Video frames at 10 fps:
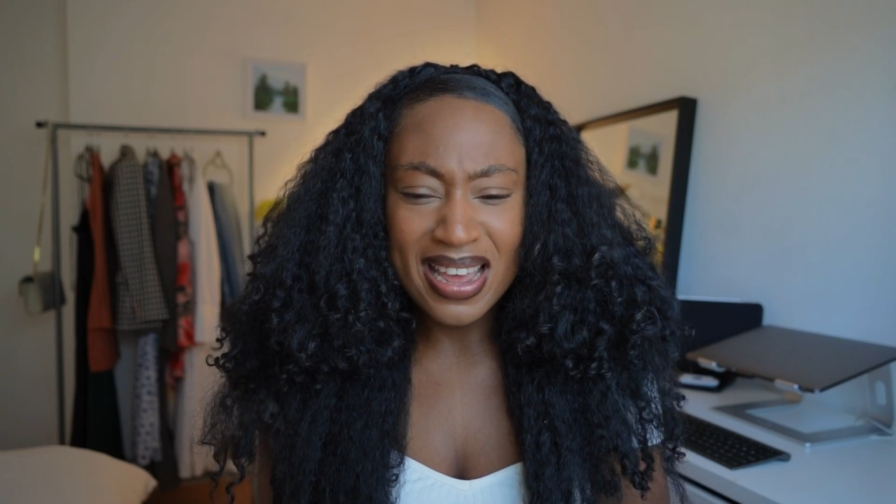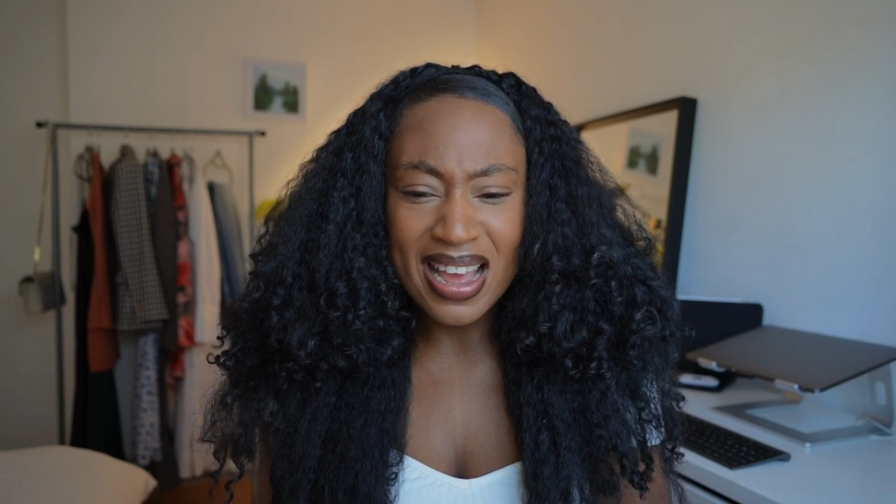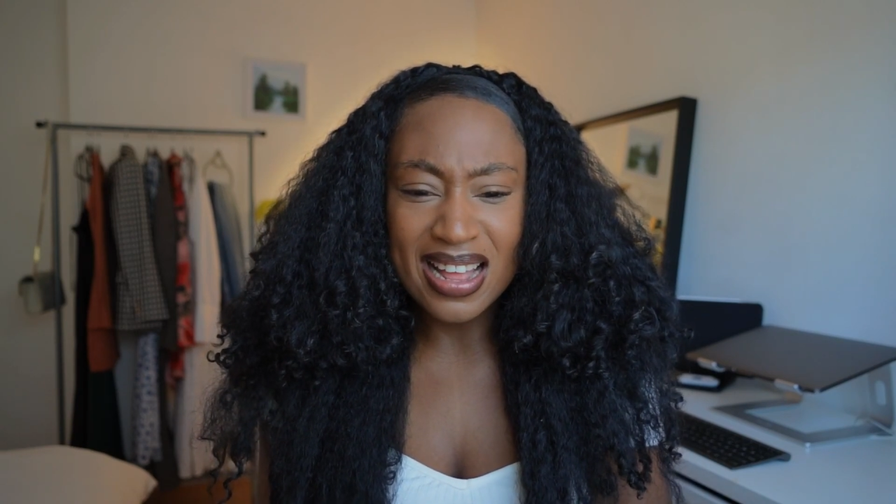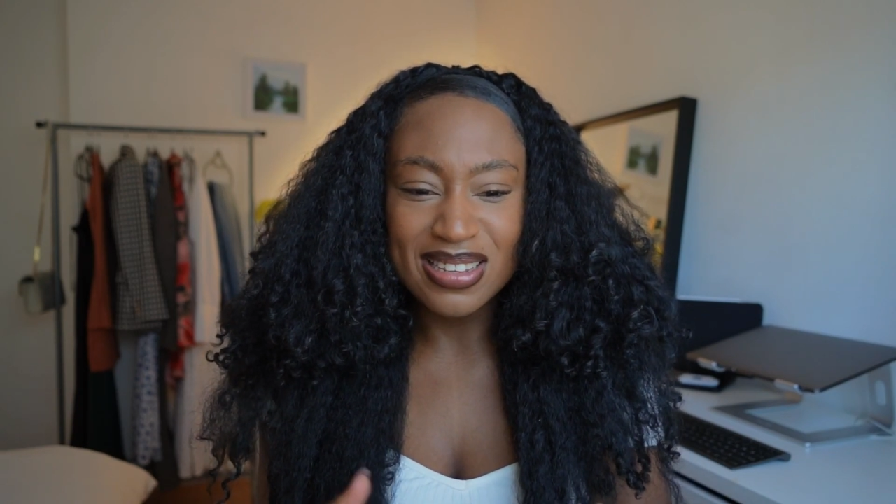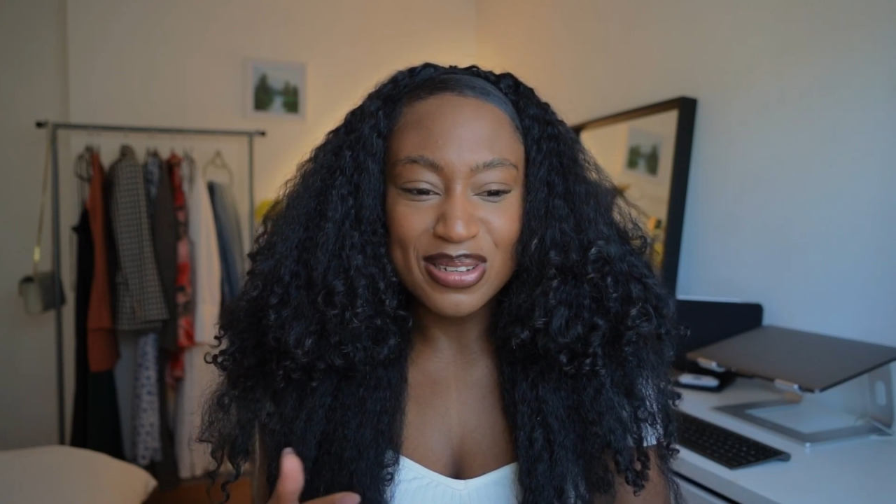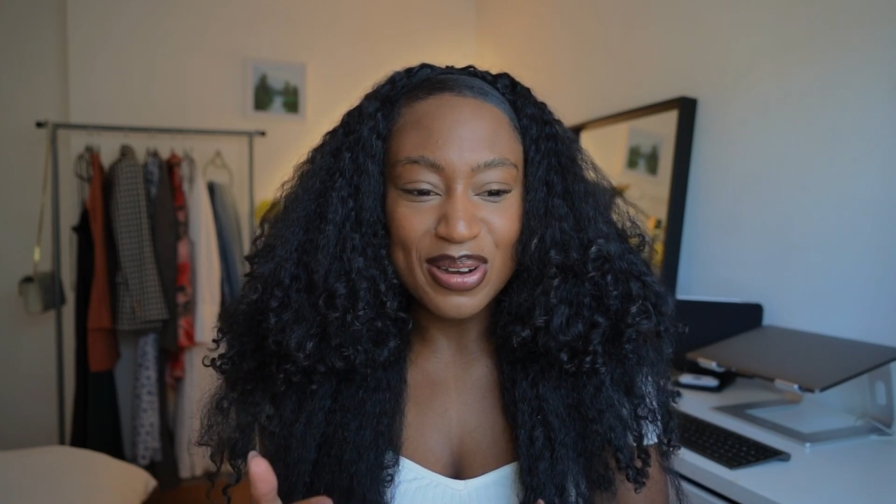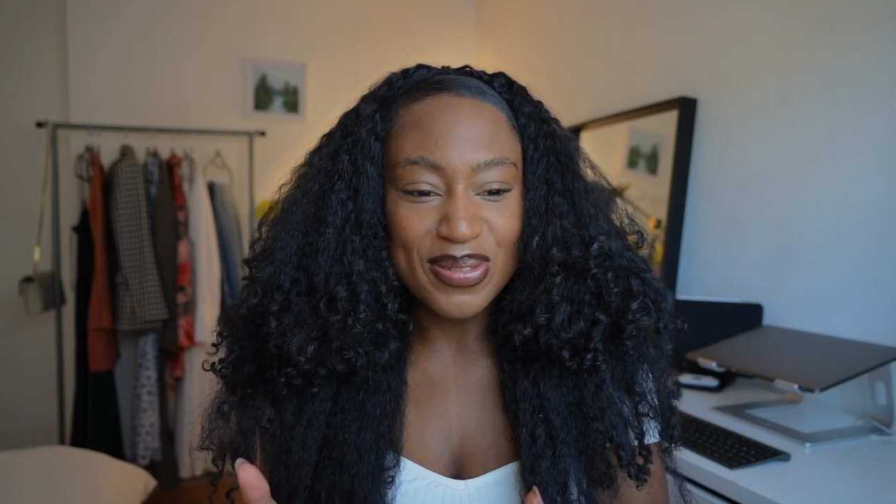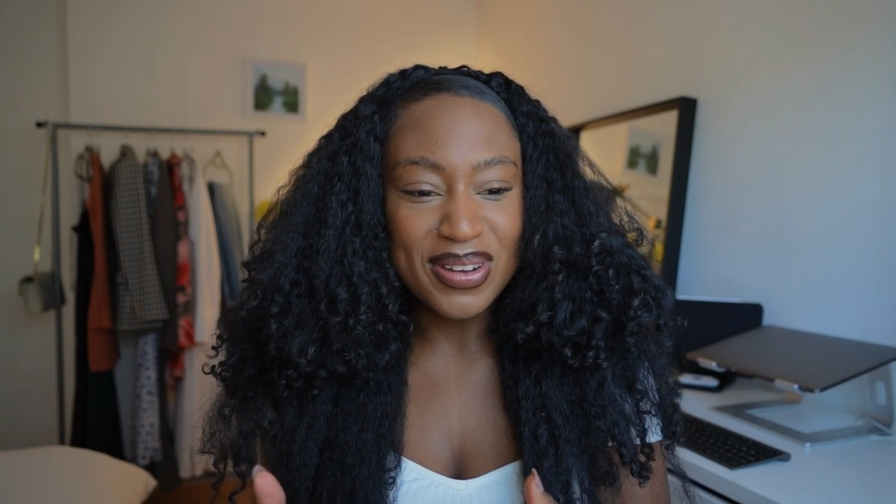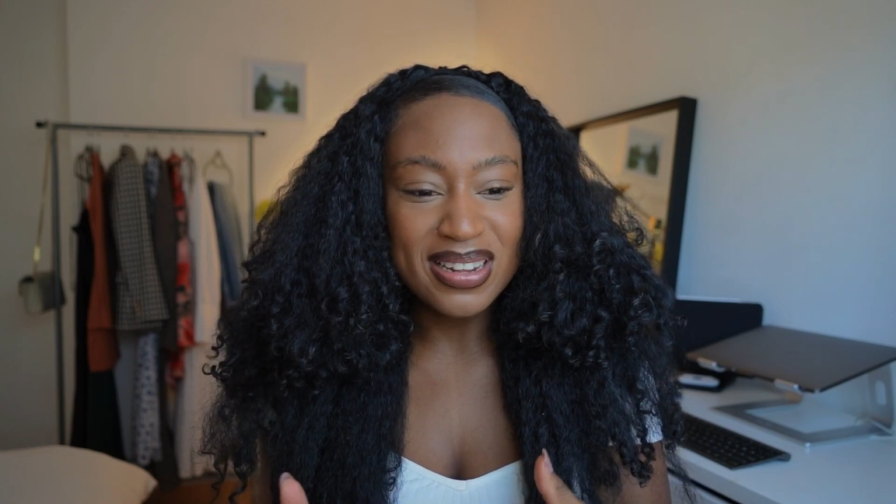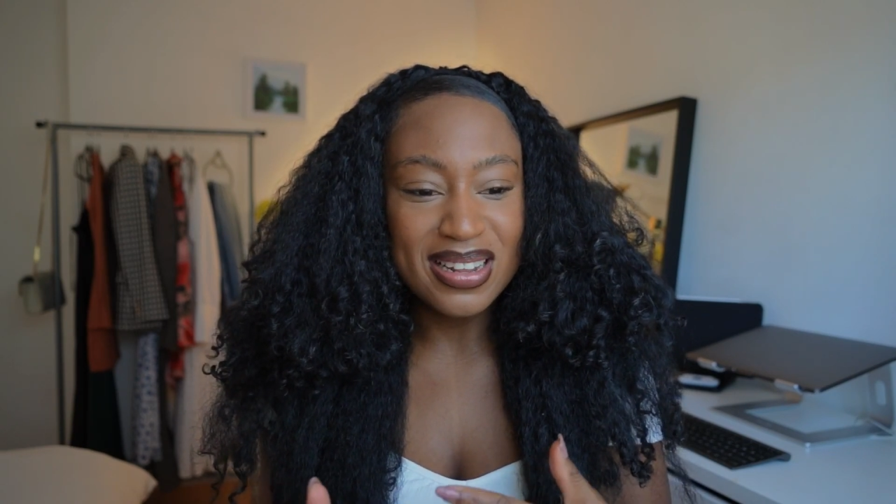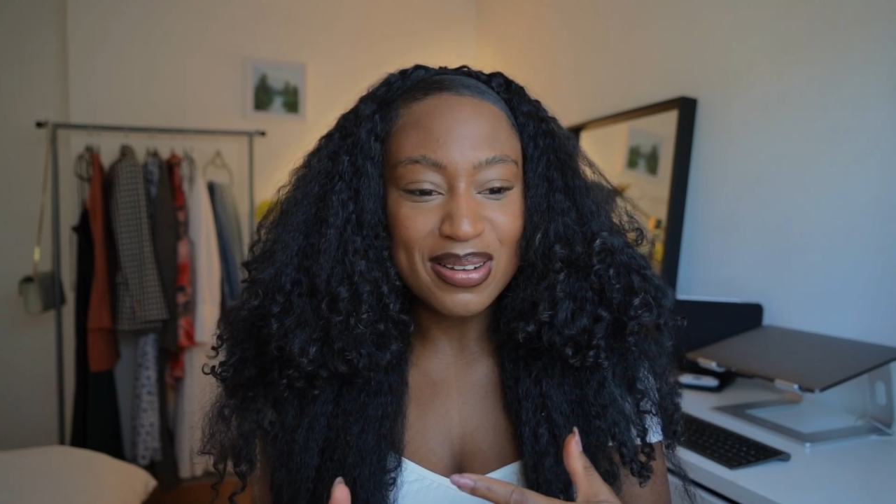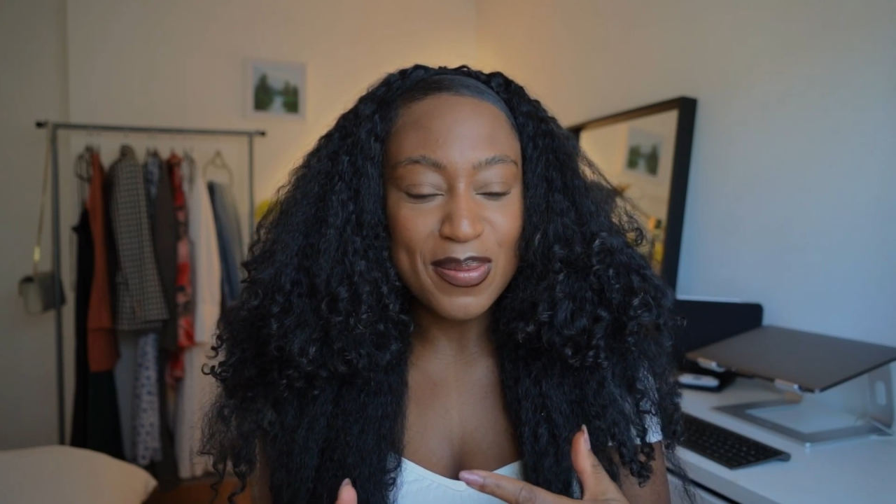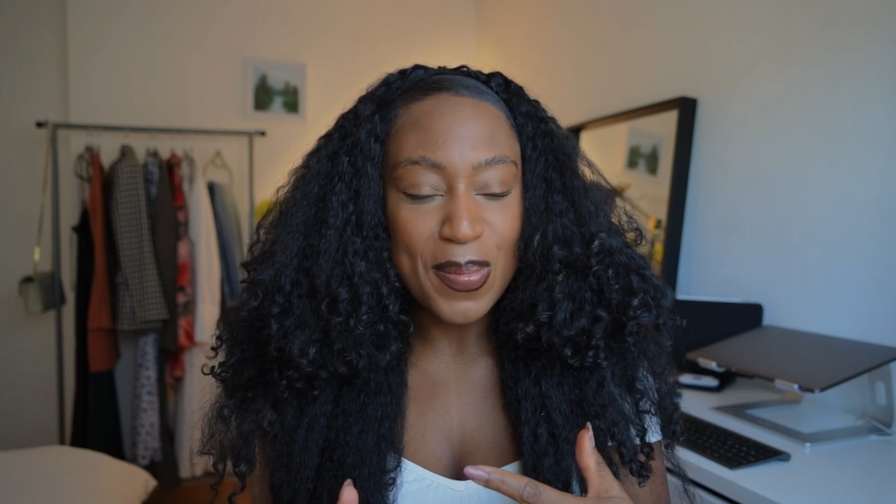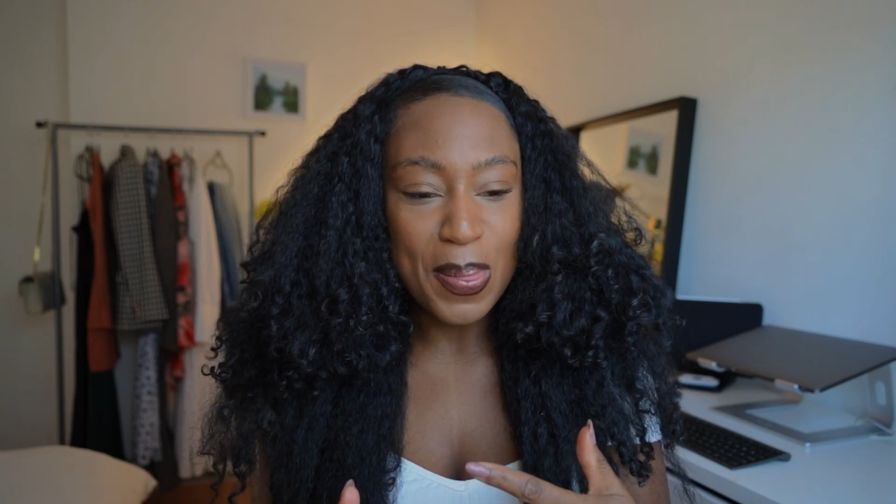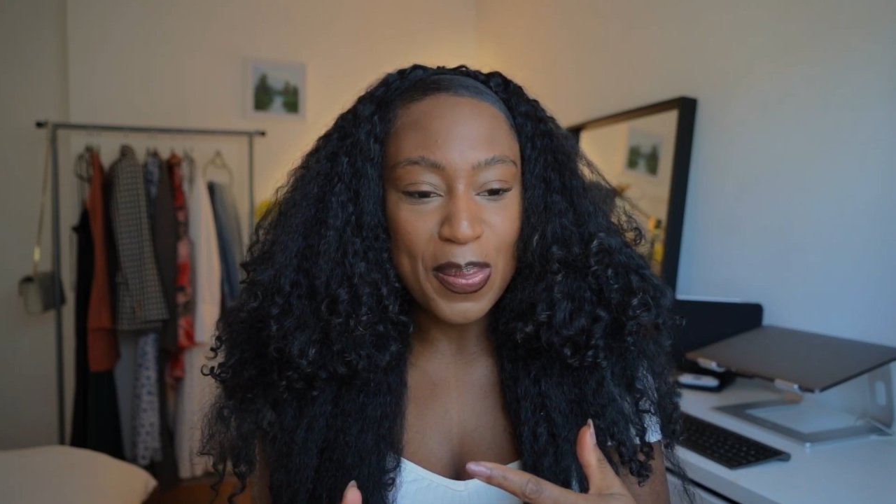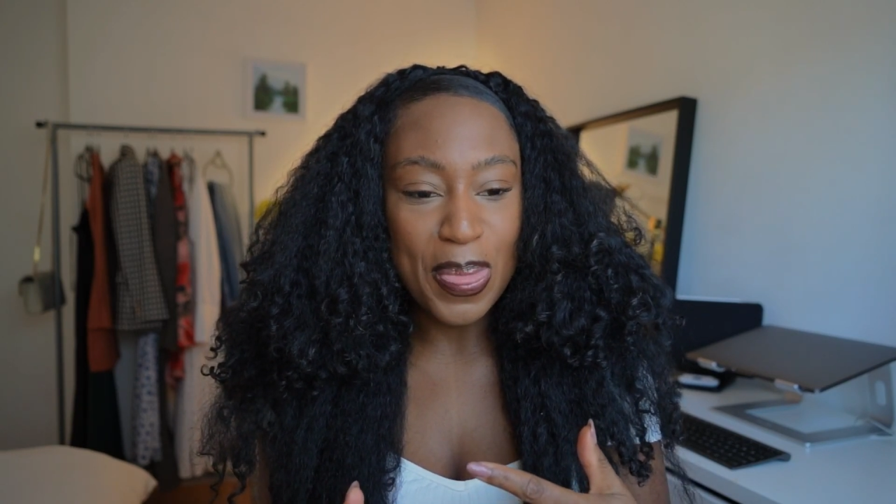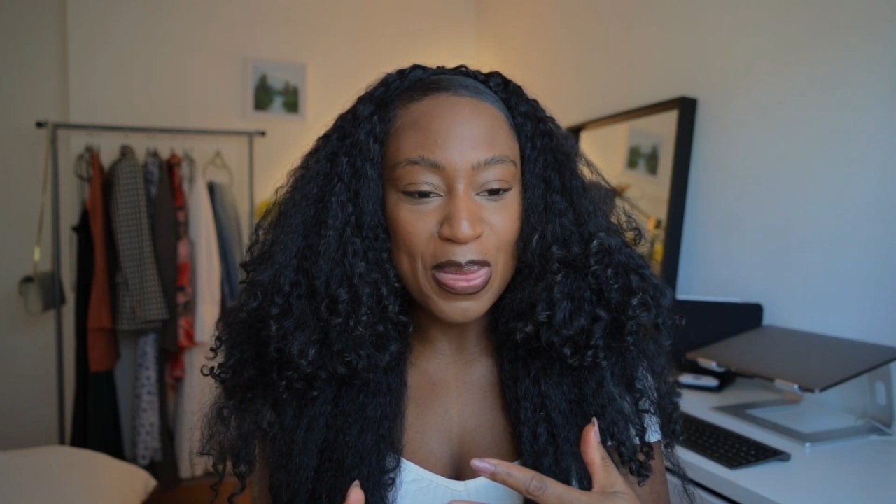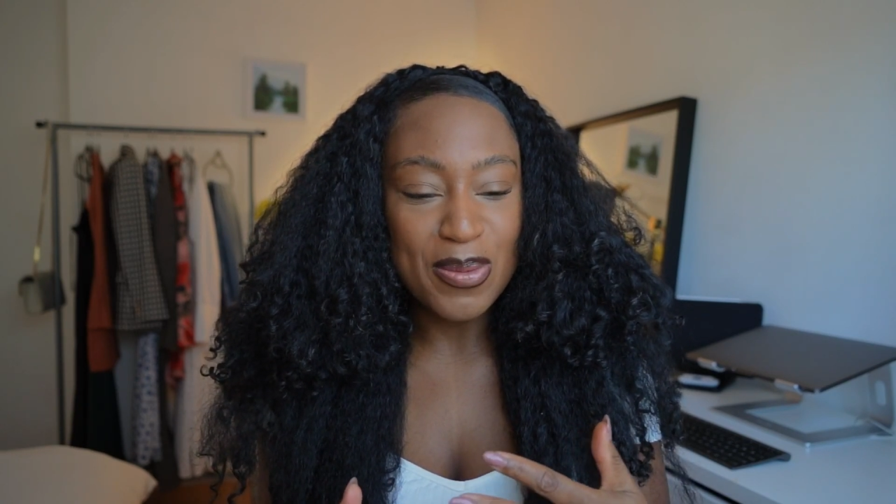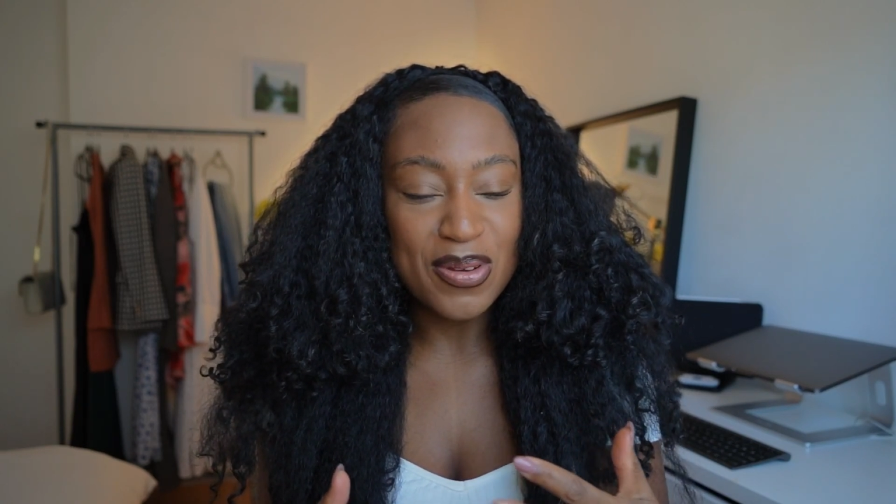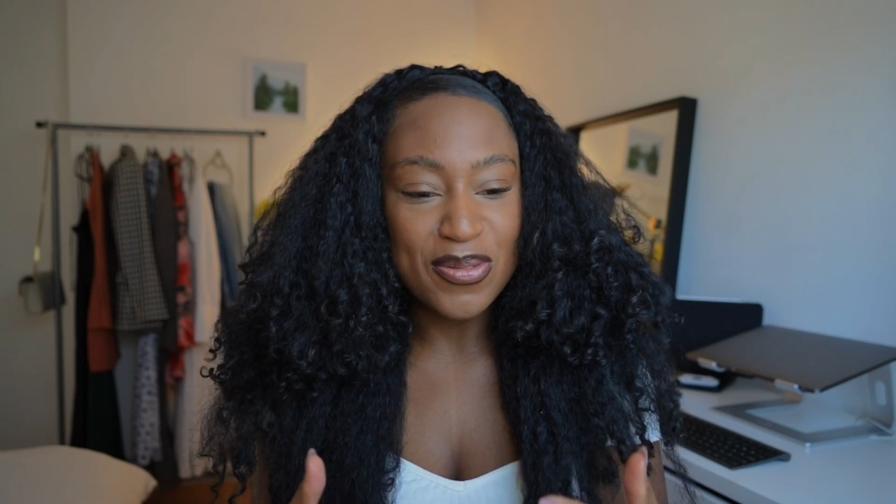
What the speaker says: And so I find that we're